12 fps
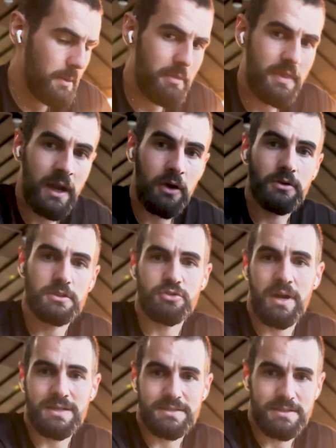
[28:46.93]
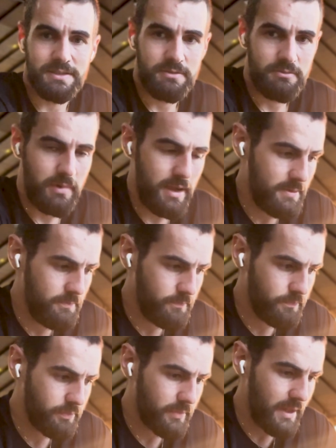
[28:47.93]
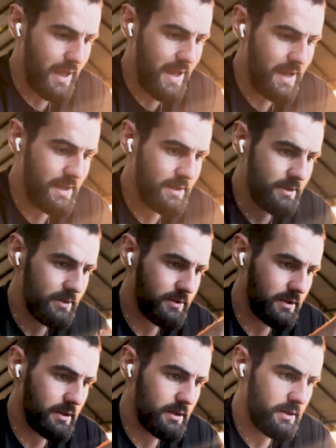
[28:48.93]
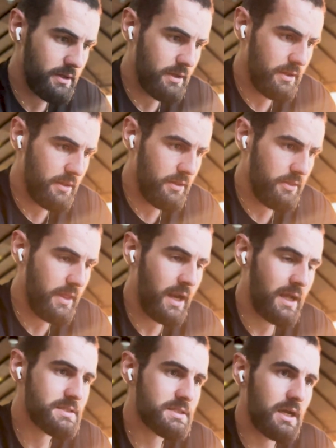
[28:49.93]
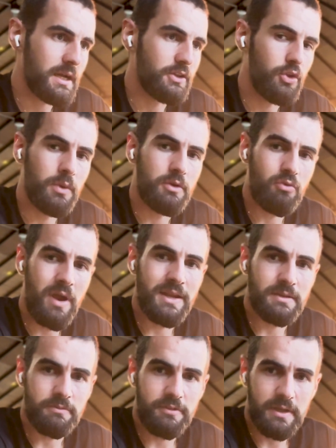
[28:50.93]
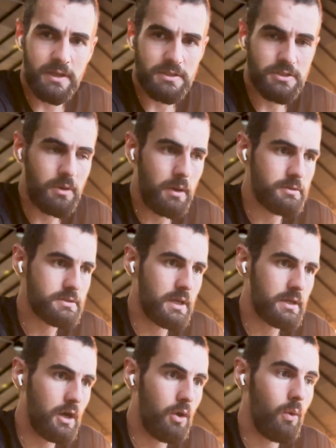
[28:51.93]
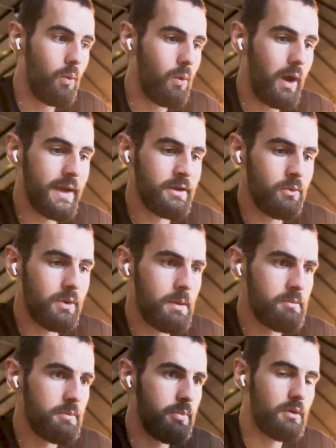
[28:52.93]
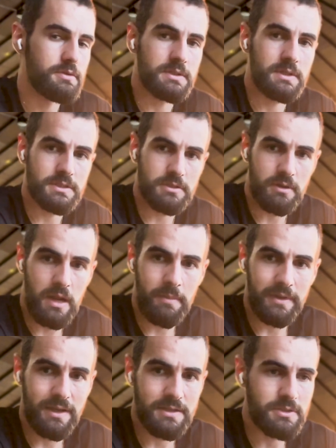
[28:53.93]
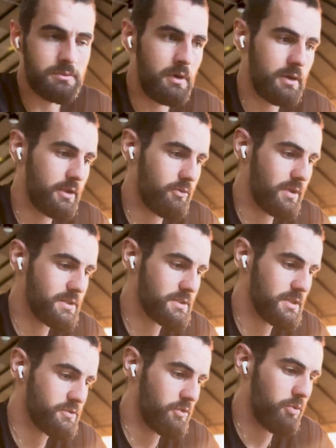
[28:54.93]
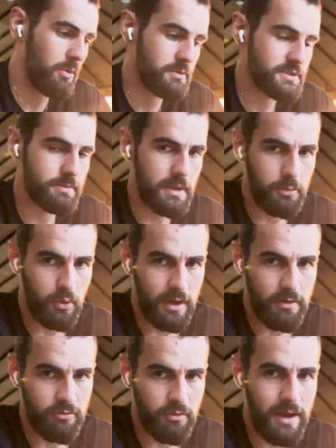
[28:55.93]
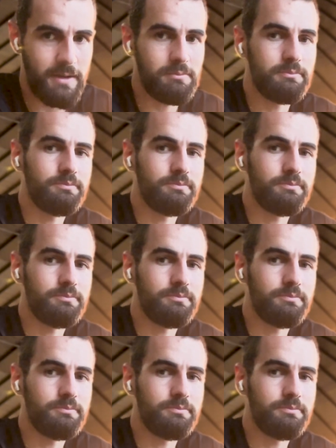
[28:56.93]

But then I got distracted, right? And then I started doing random things. So I was like, oh, I know, let me post on Instagram and get some market research for problems that people have, right?